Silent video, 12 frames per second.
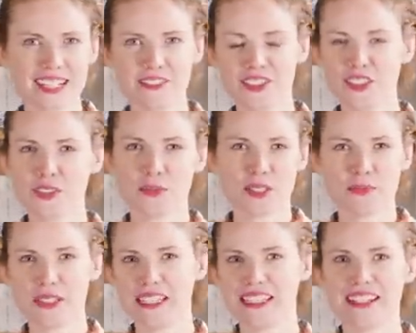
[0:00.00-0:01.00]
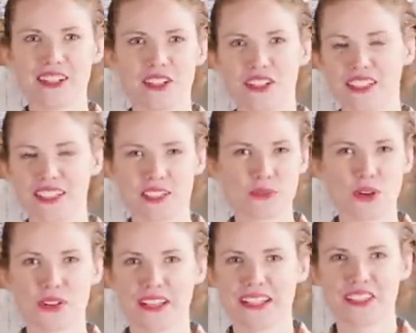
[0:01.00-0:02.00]
definitely just want to be on a
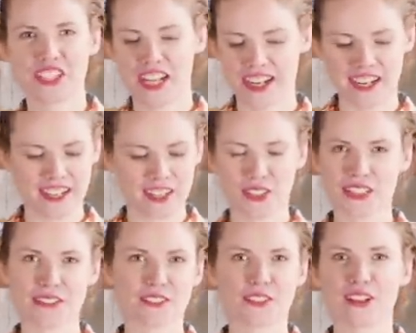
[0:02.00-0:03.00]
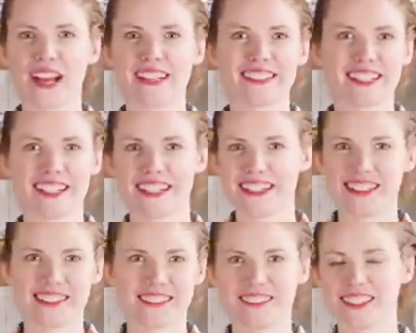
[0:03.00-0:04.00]
rocking chair on a veranda
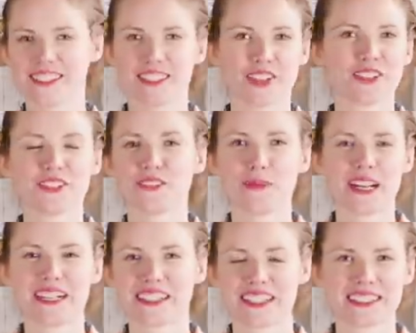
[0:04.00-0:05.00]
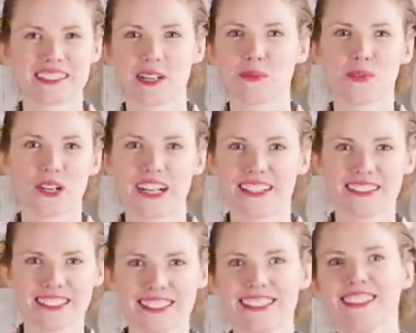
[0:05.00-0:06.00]
in the south of America somewhere,
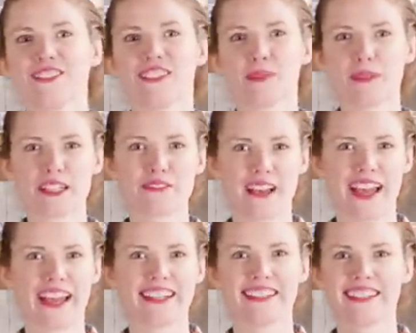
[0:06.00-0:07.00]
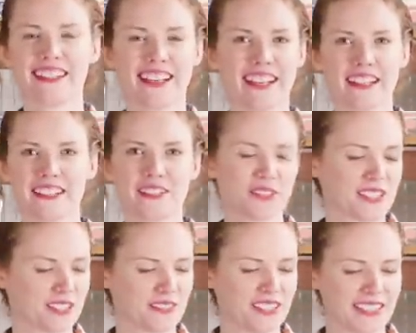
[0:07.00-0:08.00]
the big fan, and
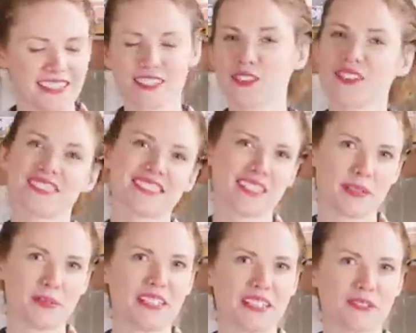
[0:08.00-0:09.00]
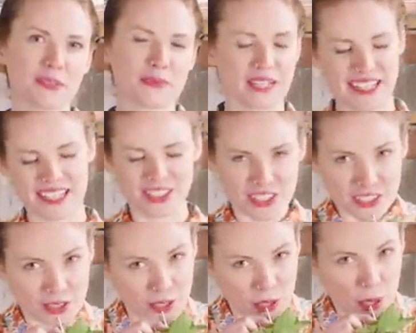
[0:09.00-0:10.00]
one of these constantly being replenished.